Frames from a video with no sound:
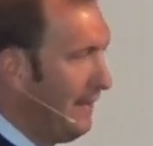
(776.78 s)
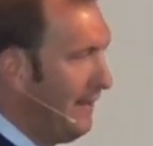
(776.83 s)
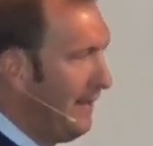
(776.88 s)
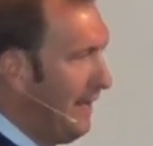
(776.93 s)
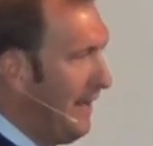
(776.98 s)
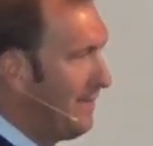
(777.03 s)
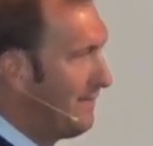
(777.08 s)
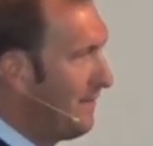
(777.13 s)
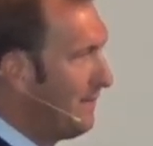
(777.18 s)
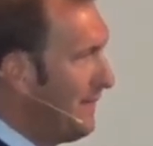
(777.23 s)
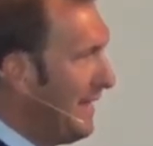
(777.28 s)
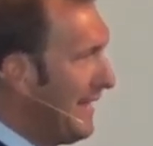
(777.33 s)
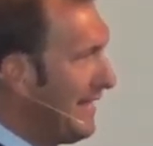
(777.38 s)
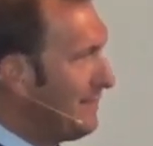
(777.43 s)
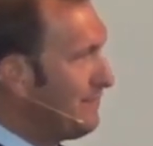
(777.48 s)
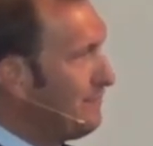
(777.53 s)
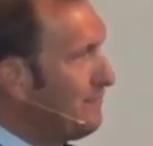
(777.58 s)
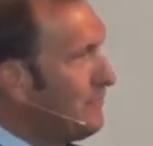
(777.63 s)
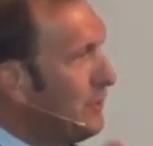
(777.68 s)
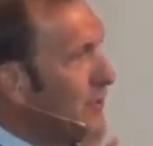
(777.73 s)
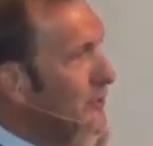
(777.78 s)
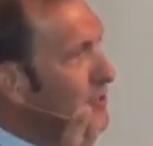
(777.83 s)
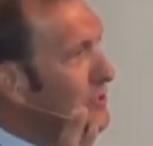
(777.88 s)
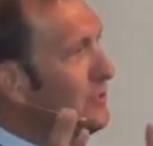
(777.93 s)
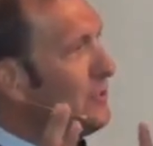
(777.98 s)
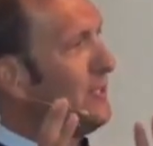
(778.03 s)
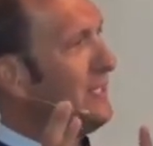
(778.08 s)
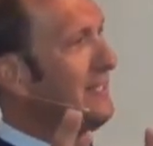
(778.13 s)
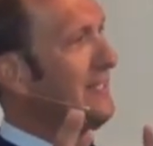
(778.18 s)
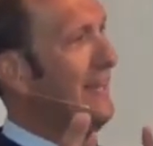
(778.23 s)
And from that
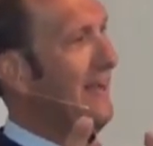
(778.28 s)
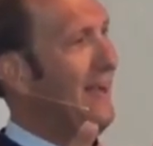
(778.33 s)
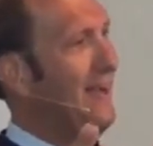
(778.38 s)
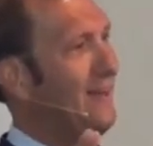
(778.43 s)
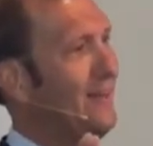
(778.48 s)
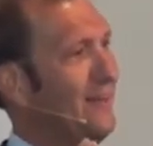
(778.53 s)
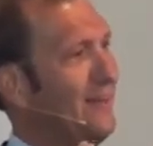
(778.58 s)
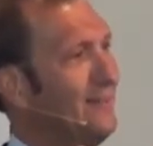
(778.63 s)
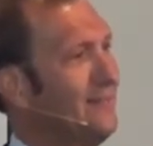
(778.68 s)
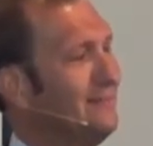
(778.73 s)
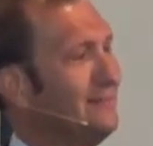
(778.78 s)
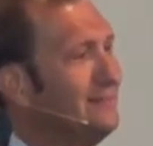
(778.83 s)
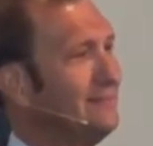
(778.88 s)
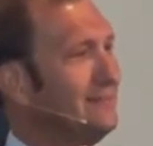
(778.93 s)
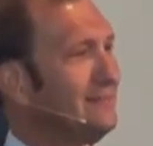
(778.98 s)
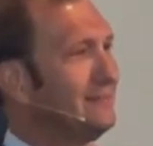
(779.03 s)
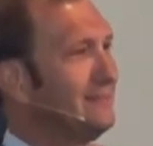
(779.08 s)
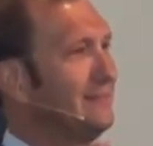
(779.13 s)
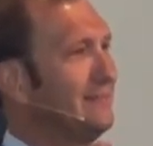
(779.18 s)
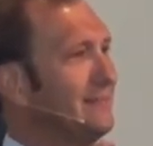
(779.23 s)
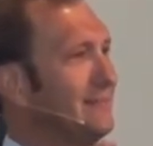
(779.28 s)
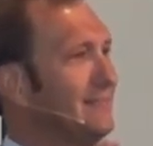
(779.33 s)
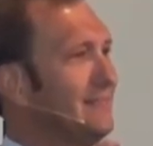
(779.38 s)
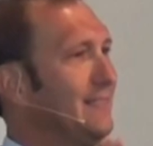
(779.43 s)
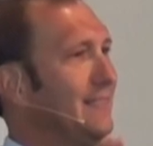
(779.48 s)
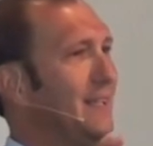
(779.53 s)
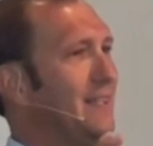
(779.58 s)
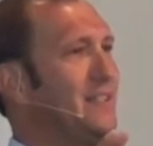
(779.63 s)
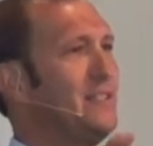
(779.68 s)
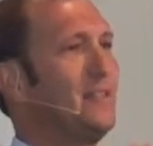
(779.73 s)
personal encounter
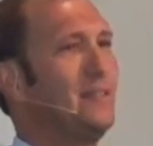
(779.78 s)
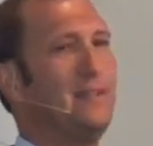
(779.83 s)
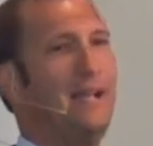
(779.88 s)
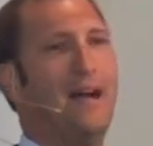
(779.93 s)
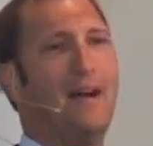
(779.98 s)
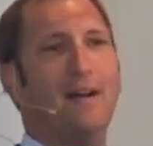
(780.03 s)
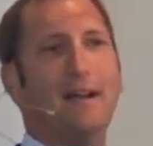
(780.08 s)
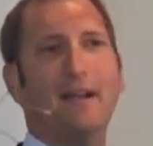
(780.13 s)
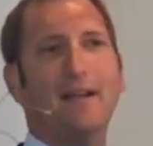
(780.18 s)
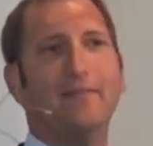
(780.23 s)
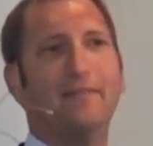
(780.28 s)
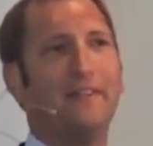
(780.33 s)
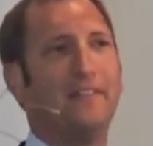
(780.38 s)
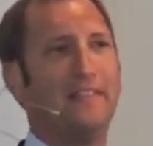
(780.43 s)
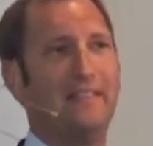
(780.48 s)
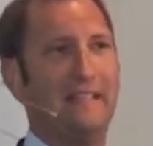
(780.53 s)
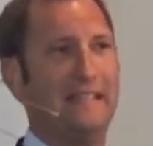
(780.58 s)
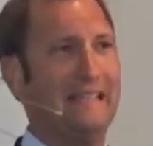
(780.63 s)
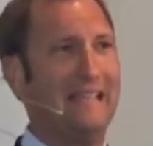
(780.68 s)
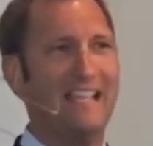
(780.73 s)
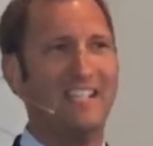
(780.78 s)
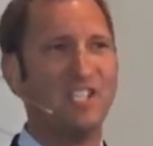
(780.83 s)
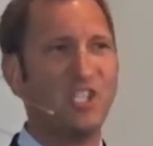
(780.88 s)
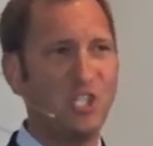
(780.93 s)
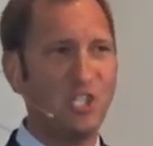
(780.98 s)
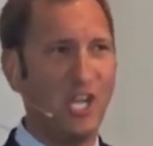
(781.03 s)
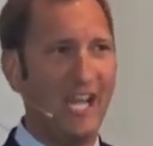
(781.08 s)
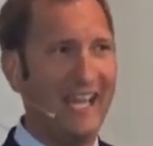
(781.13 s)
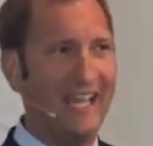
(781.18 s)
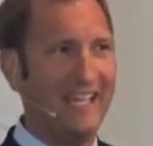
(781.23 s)
until now, everything has
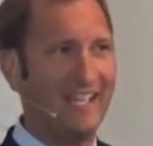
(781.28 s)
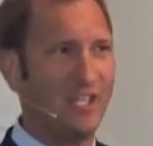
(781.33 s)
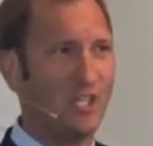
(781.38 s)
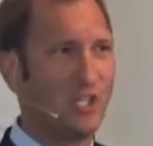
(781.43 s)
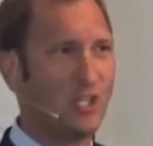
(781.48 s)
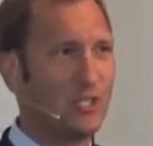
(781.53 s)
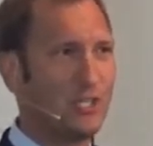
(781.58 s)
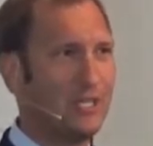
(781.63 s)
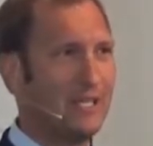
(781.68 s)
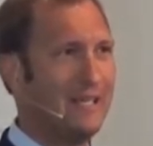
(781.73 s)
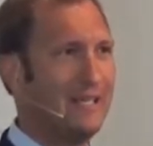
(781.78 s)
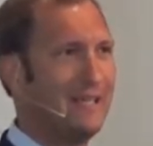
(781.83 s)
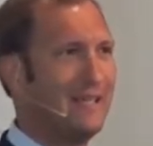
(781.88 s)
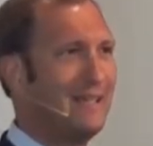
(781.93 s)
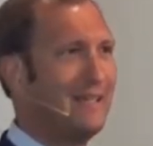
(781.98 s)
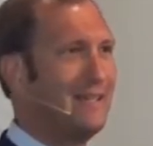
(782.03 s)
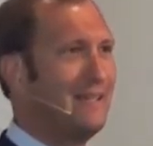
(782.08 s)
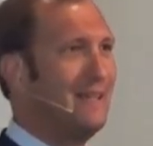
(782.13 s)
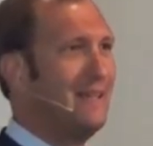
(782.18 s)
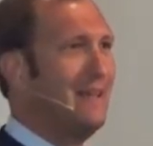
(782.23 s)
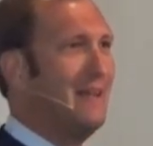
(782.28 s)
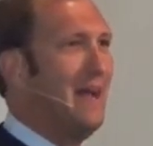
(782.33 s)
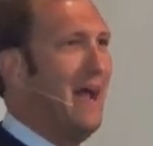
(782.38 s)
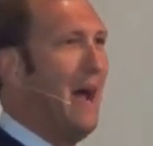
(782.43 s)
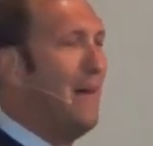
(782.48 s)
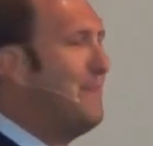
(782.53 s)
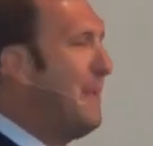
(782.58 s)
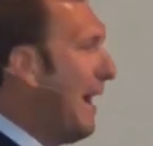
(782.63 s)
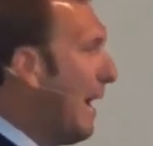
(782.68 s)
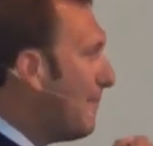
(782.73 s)
changed
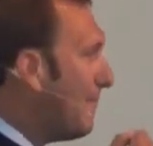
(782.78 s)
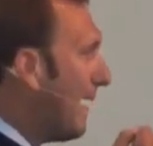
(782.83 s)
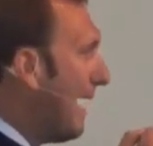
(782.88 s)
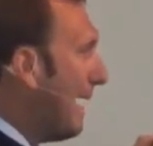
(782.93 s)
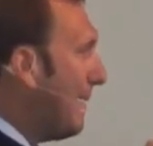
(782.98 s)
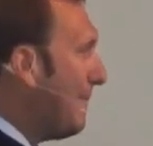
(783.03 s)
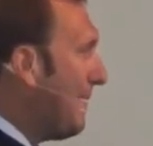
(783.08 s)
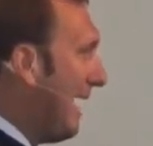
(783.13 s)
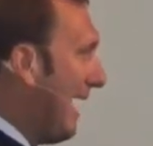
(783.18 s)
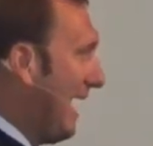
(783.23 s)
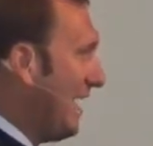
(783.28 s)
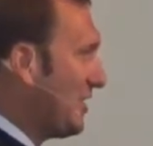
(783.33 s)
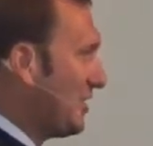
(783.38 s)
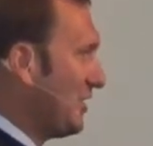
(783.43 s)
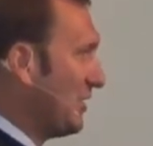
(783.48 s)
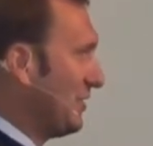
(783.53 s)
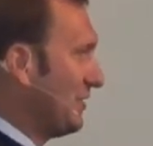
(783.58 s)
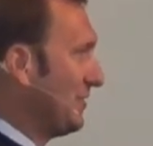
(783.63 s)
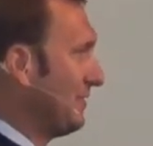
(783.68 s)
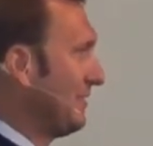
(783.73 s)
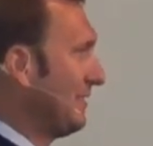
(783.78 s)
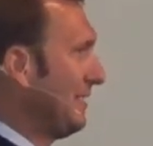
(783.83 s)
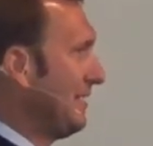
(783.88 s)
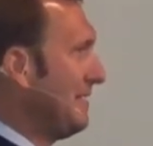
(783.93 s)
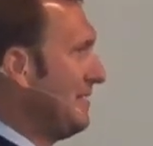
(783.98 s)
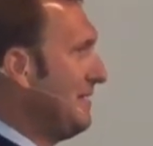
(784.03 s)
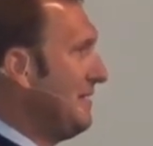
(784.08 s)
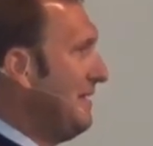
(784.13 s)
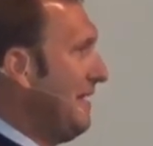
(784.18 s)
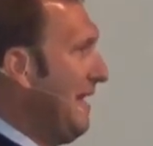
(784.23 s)
about my passion
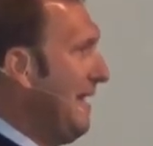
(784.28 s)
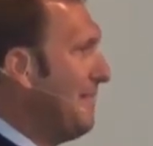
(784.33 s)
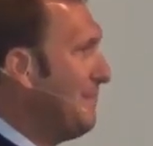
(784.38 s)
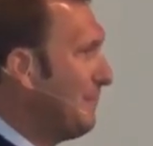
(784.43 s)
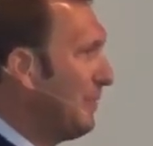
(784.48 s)
and